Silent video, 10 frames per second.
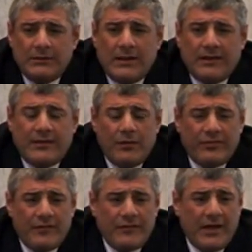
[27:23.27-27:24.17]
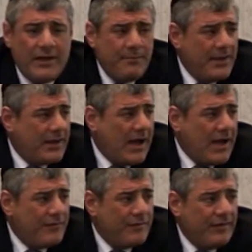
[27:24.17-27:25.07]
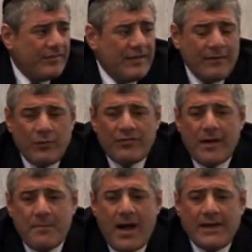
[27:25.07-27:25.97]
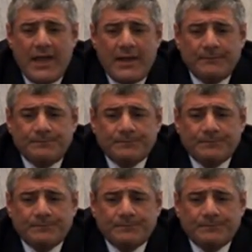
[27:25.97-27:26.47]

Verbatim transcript: that there was a very big Rav, his name was Abaye.